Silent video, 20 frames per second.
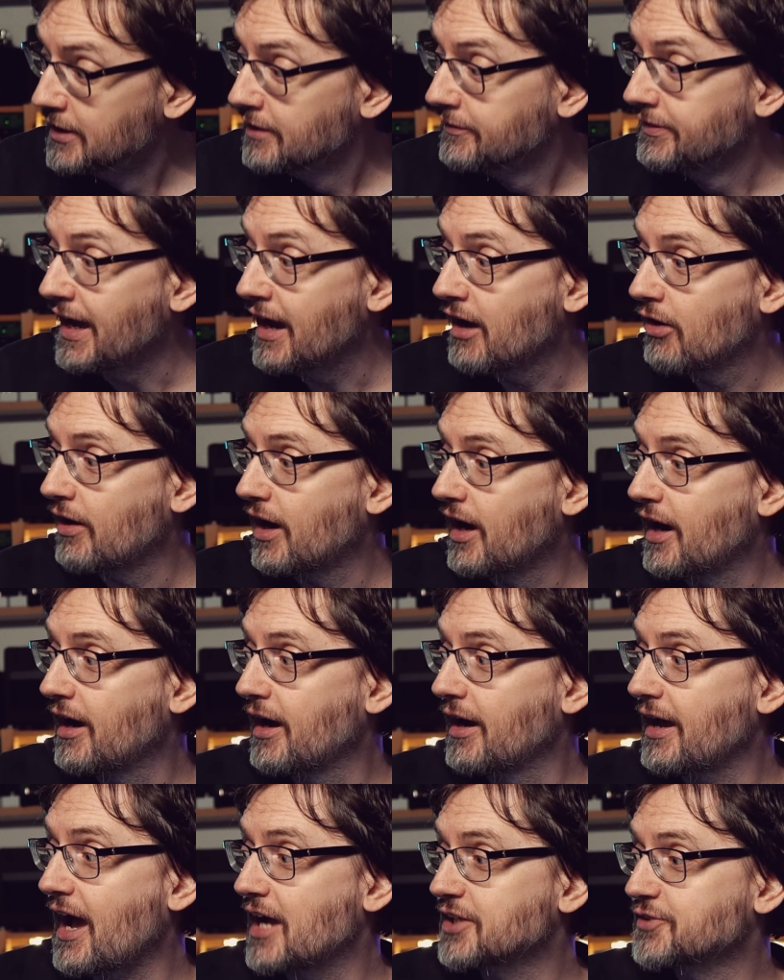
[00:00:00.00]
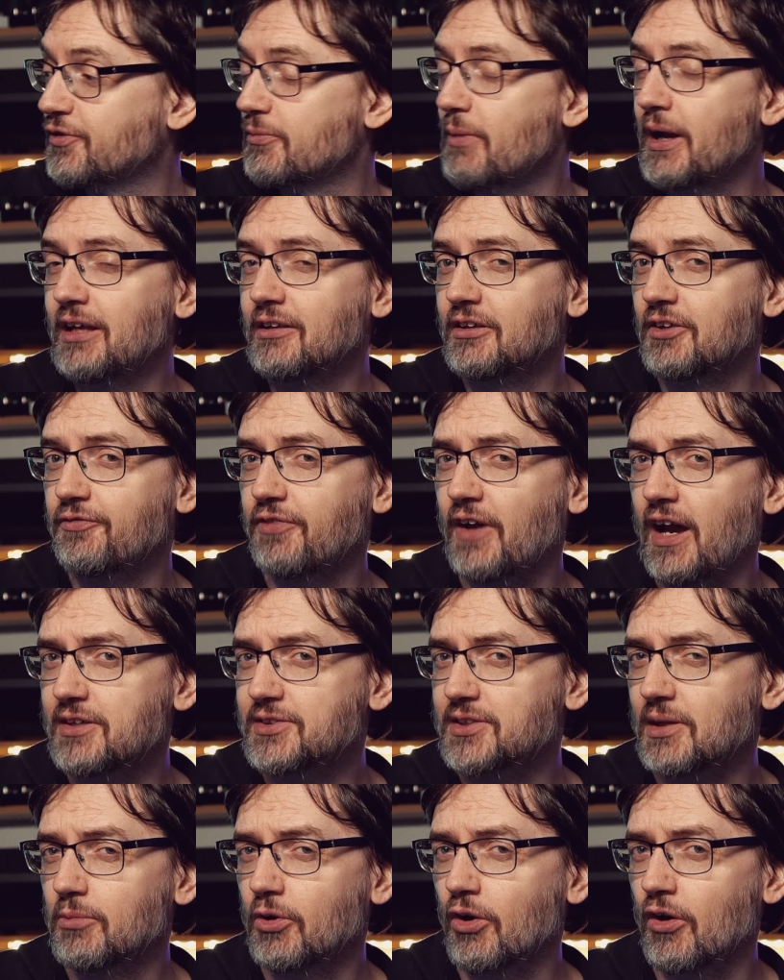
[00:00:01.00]
Now, as for my
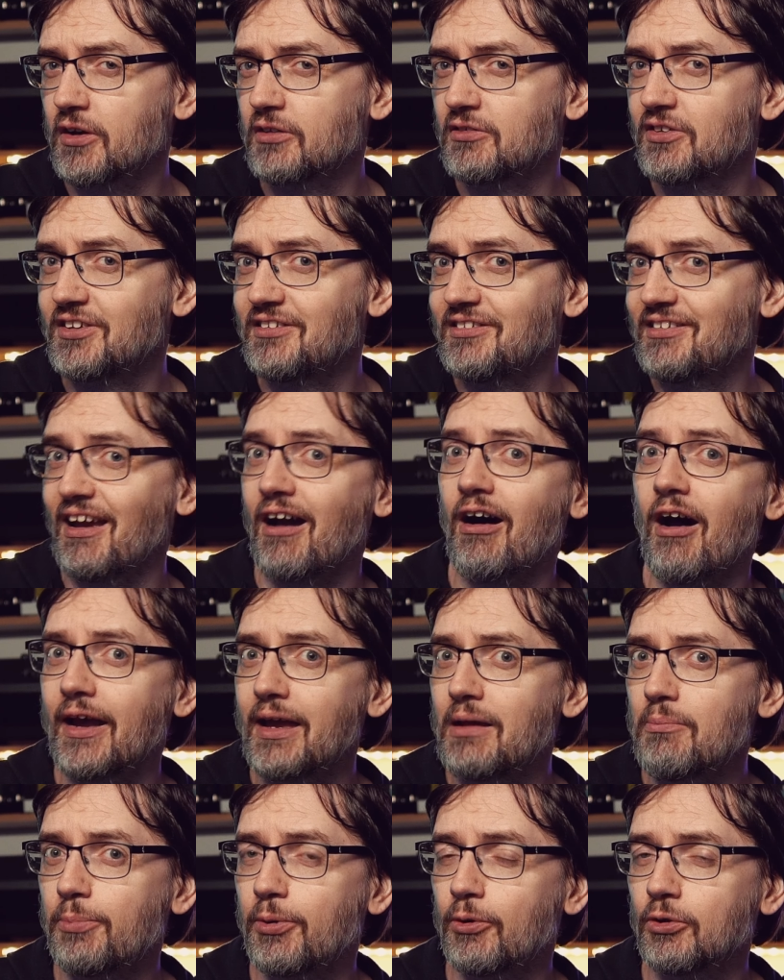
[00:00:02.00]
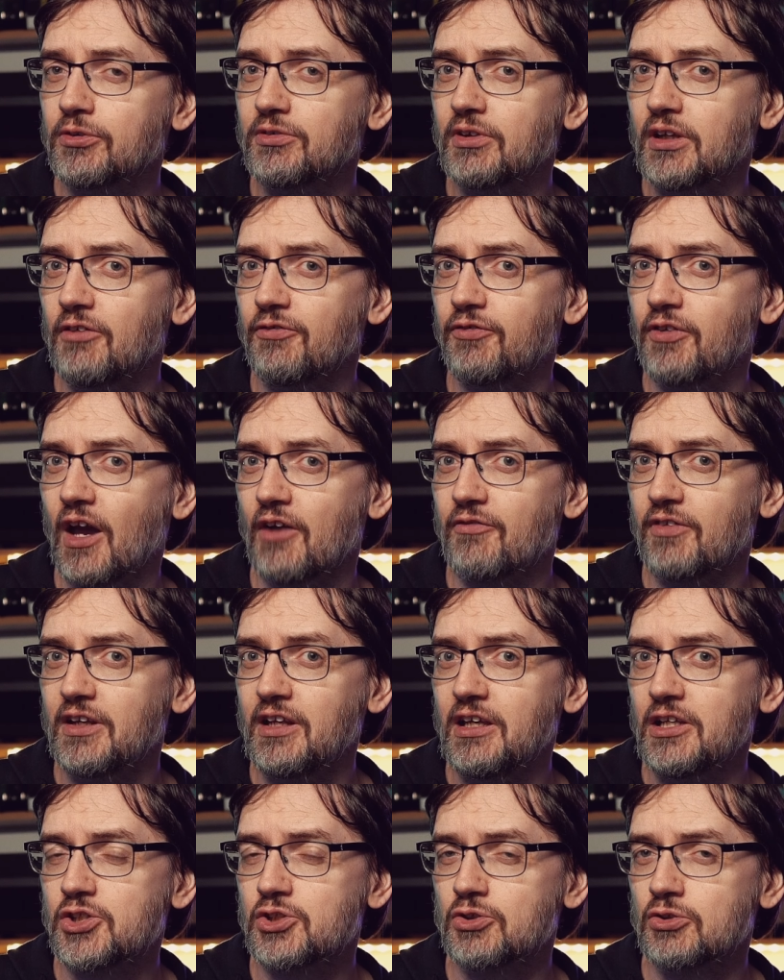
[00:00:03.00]
interface, I'm going into the DI input. If you have
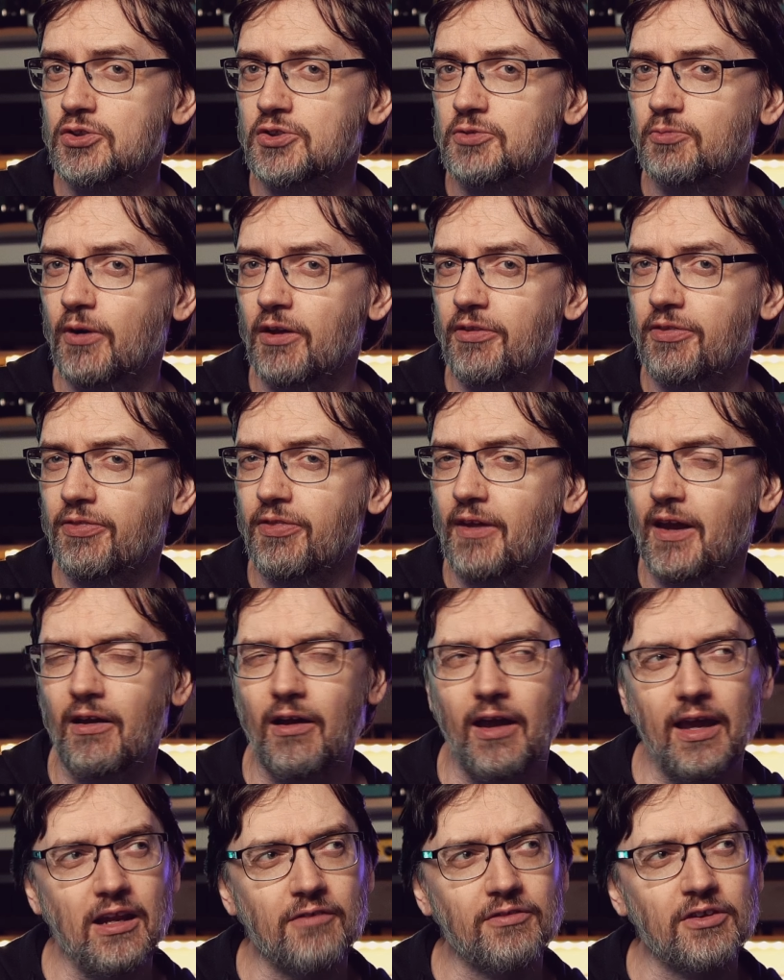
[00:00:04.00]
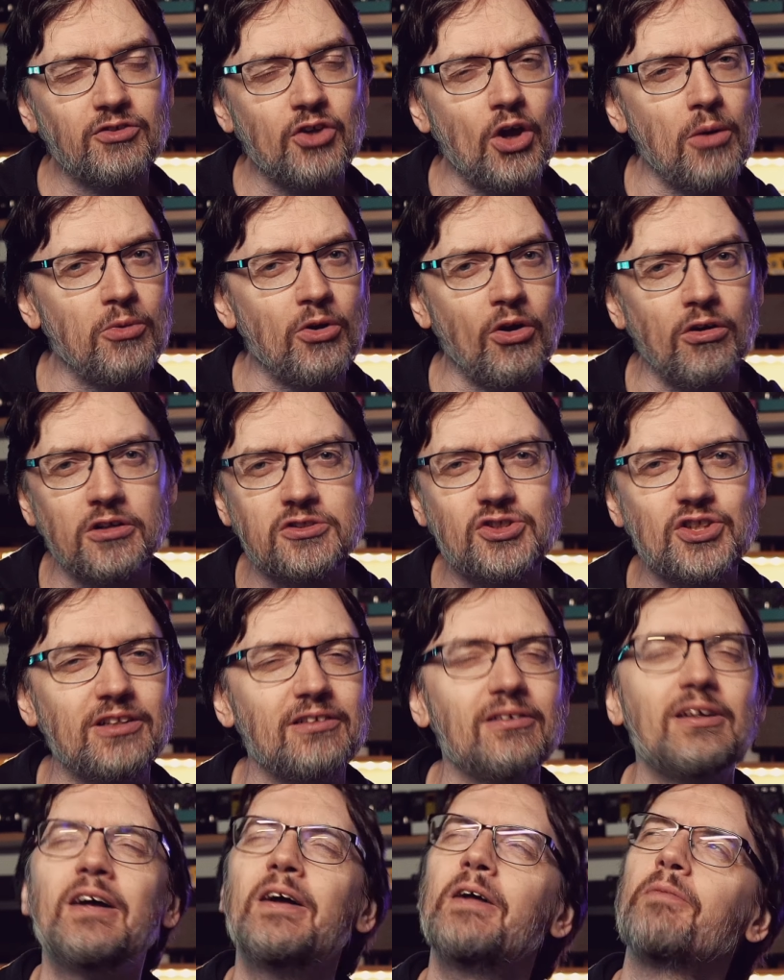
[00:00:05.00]
any issues with any of the terminology,
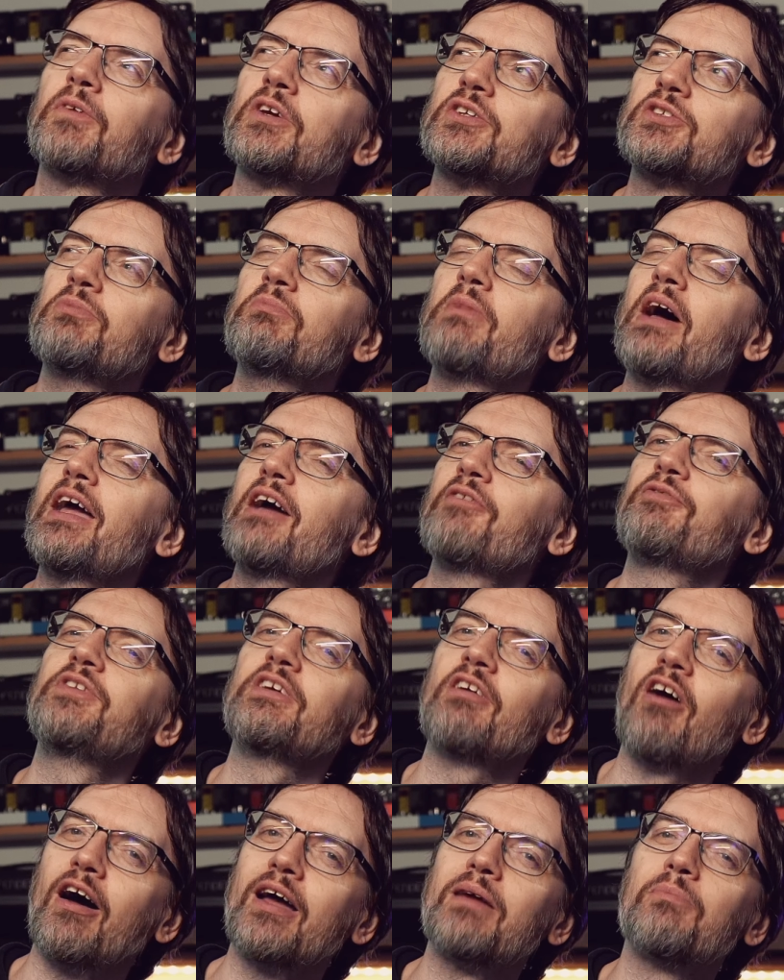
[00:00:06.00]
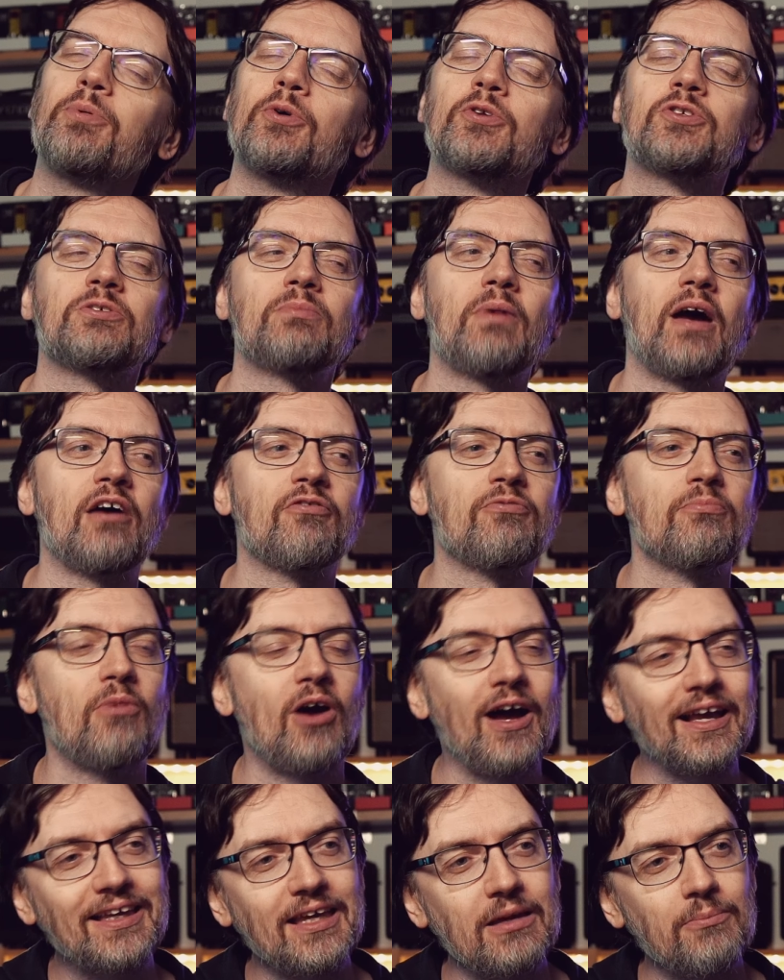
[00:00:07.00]
because you may have DI inputs, you may have
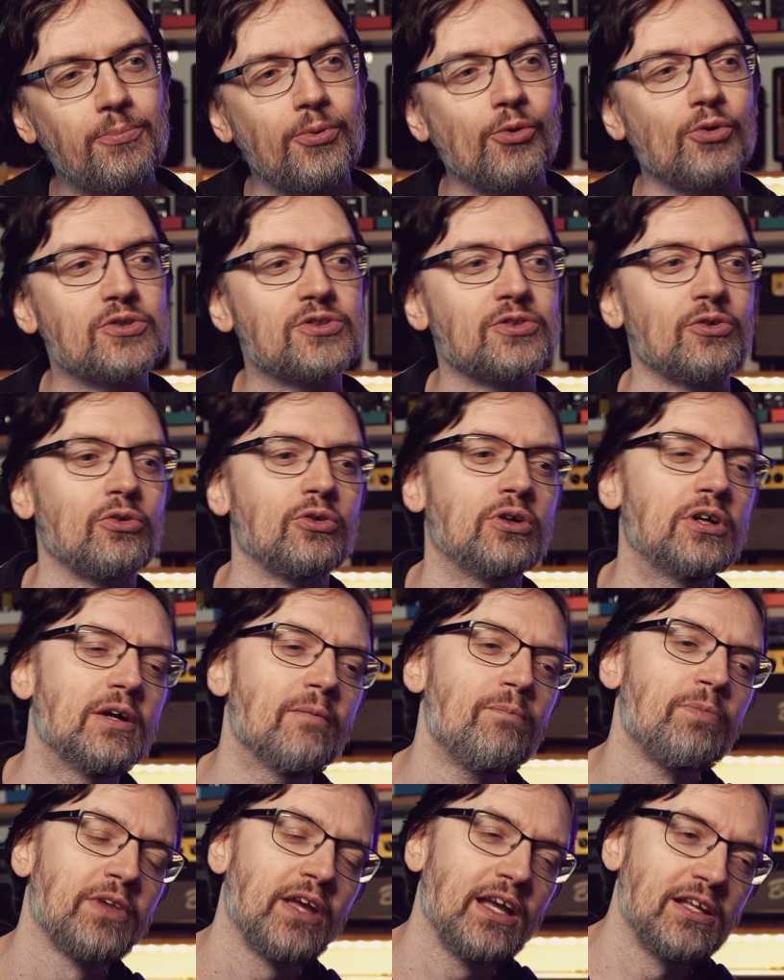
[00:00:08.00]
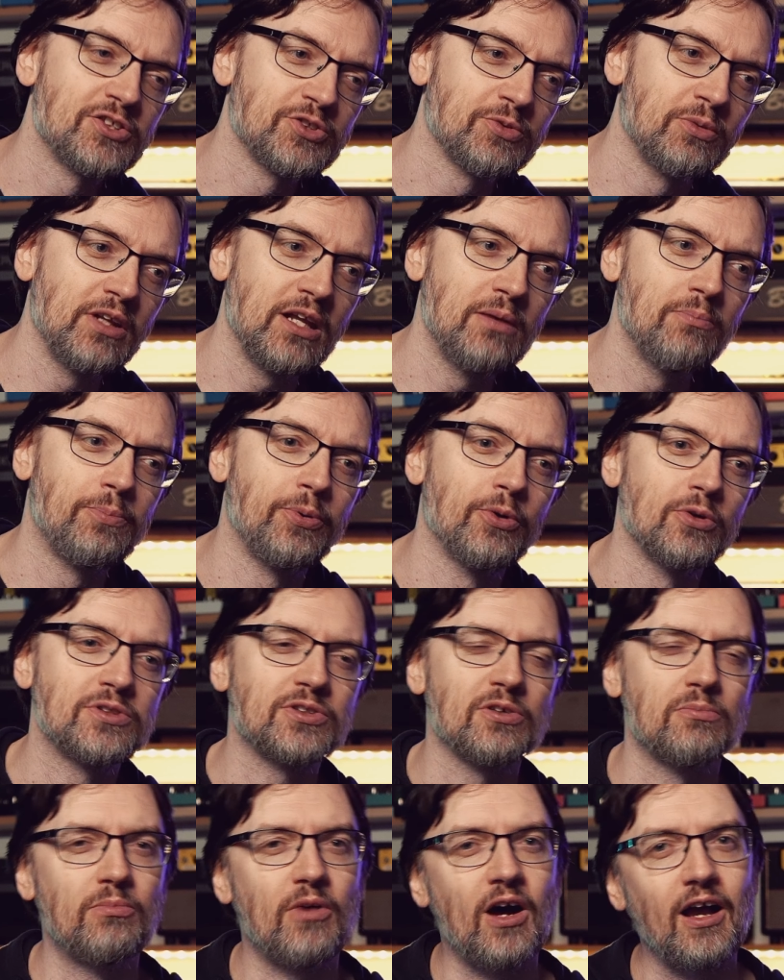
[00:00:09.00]
mic inputs or instrument
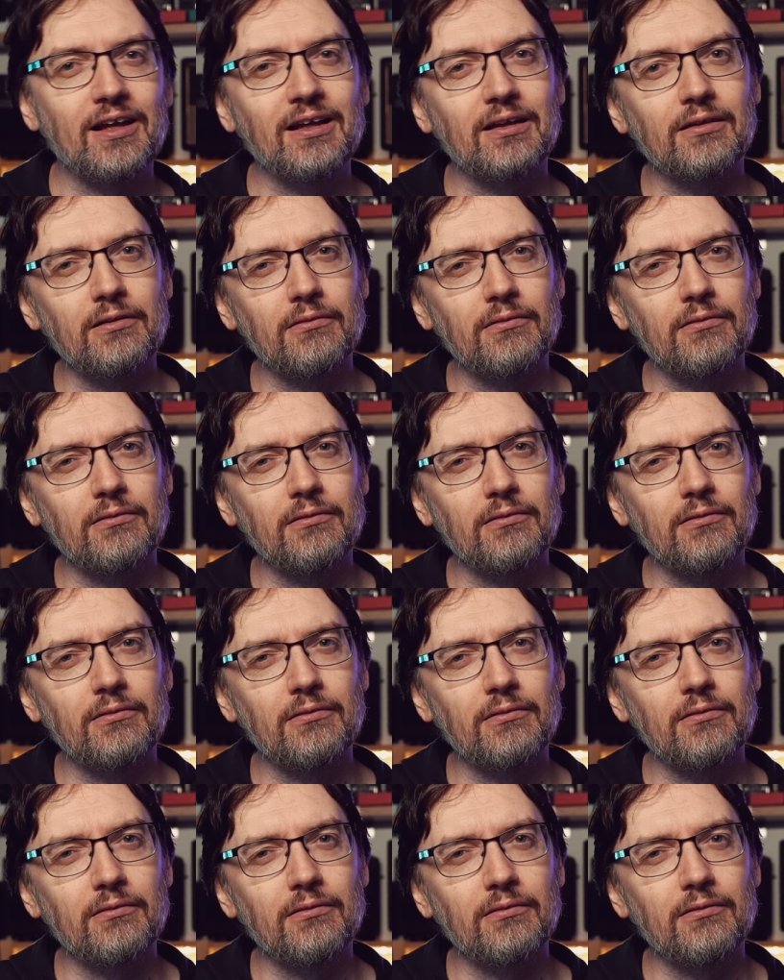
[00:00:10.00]
inputs or mic